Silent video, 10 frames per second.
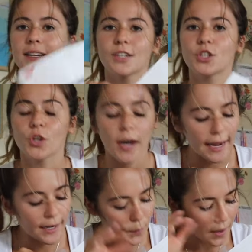Just thought
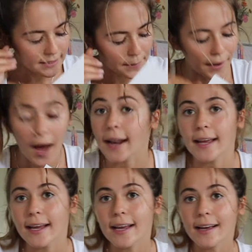I'd, whilst I'm
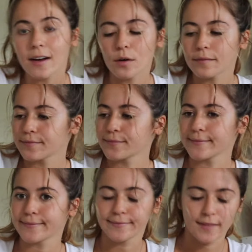cutting,
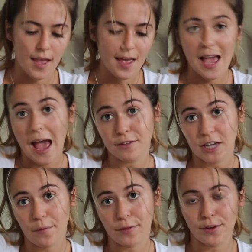have a
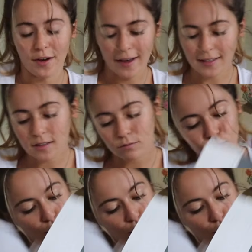chat with you guys.